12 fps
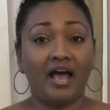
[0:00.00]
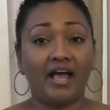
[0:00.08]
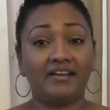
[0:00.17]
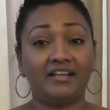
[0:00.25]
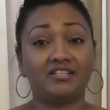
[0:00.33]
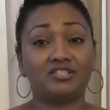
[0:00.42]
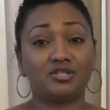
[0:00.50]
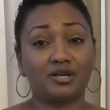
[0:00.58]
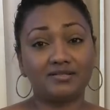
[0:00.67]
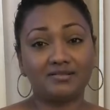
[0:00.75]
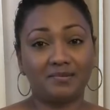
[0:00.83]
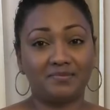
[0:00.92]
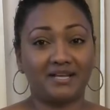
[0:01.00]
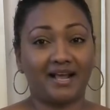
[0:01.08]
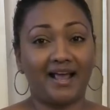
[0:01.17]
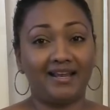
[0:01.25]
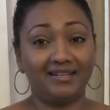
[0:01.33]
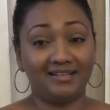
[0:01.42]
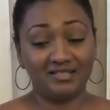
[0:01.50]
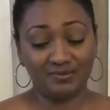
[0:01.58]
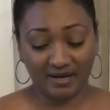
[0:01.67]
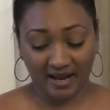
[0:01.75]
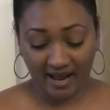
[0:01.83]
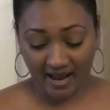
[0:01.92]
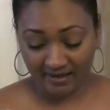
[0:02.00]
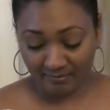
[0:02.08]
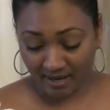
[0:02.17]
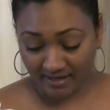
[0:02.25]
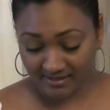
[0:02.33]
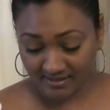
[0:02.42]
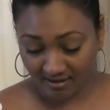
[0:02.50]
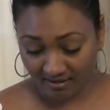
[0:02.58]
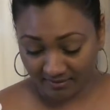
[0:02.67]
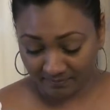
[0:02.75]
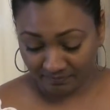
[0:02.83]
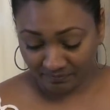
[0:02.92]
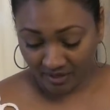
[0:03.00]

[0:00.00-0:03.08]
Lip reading: And it's just something I learned when I had my son.